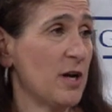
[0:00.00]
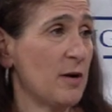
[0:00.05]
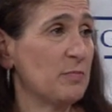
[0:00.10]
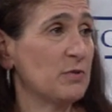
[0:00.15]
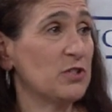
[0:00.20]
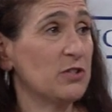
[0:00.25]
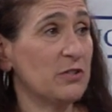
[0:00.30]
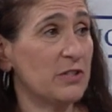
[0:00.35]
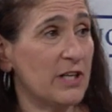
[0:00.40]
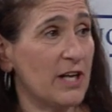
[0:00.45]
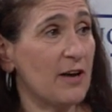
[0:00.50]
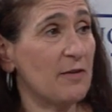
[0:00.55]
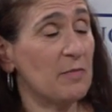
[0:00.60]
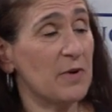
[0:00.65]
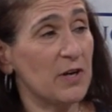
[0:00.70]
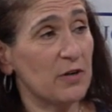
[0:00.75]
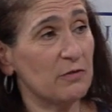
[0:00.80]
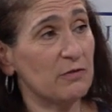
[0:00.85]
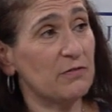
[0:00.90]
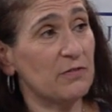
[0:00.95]
opportunity to have
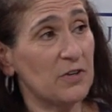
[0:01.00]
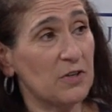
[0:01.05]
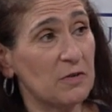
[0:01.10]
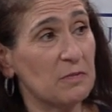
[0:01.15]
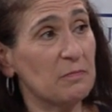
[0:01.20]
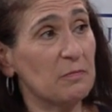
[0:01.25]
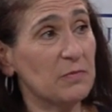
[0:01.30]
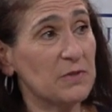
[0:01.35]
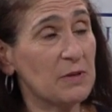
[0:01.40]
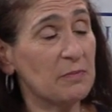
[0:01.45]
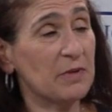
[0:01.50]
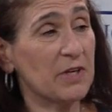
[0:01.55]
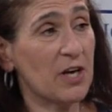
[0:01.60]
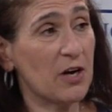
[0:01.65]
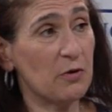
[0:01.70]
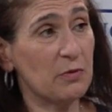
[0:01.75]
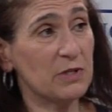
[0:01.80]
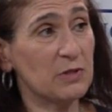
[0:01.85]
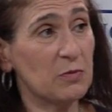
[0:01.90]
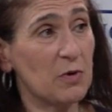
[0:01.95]
my own firm, something
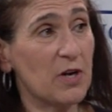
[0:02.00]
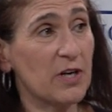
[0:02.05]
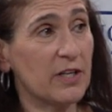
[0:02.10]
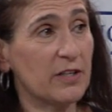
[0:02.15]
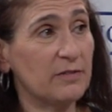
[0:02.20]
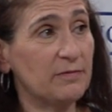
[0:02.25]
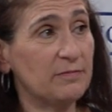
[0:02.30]
I always wanted.